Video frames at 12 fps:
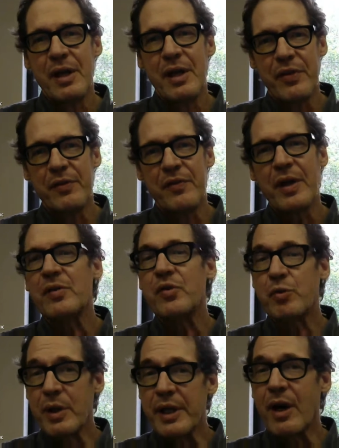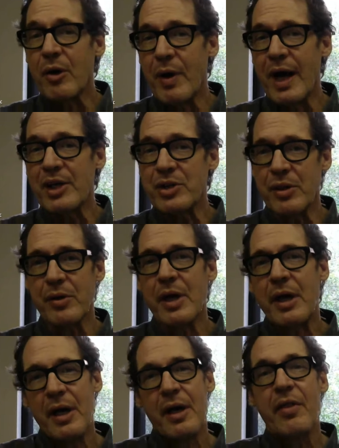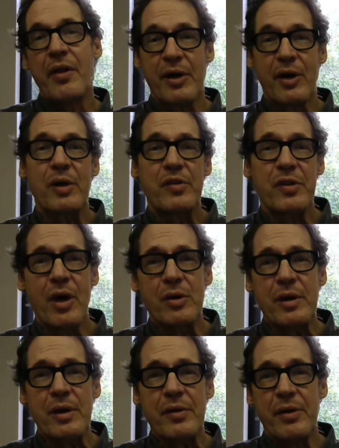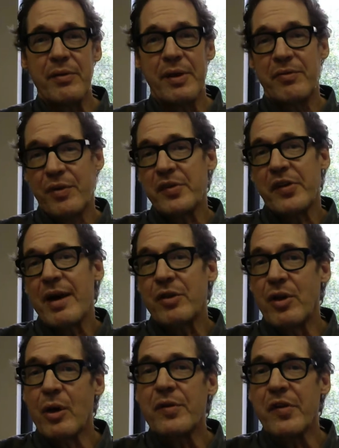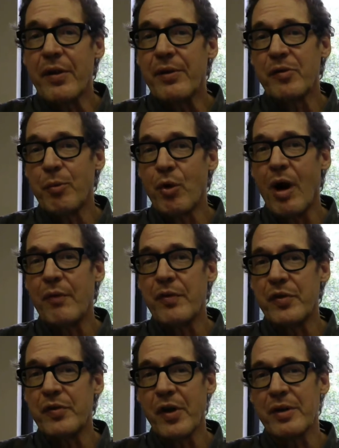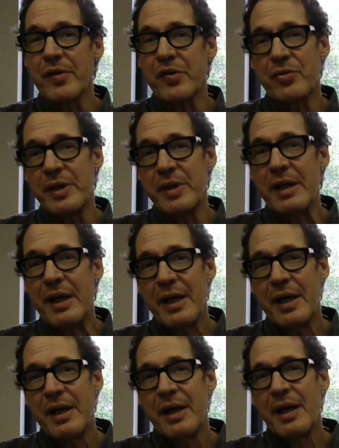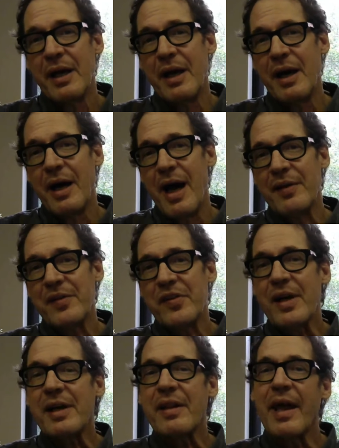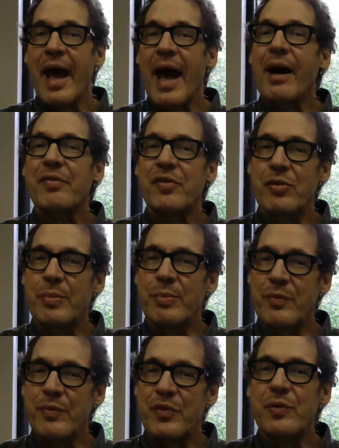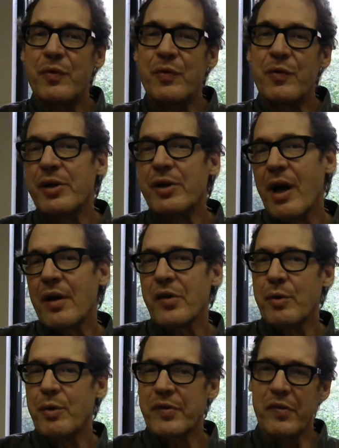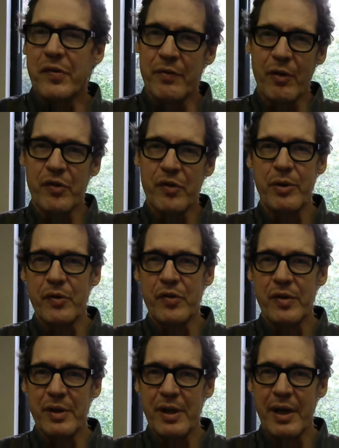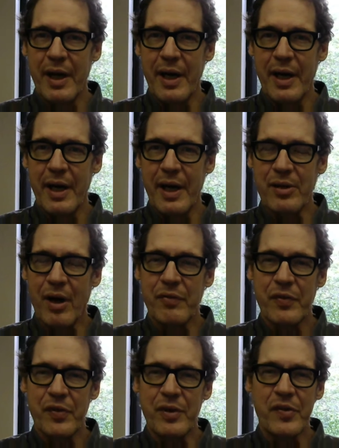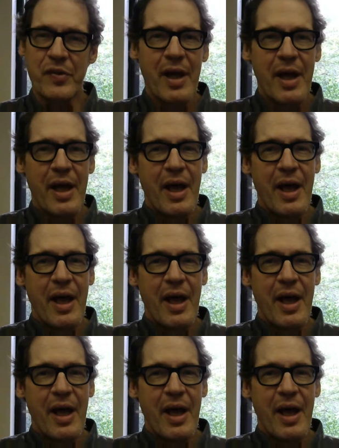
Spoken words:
if the offenders really are rational, they're going to notice, first they have to notice that there's more officers on the street. And second, they have to fear the consequences of those added officers.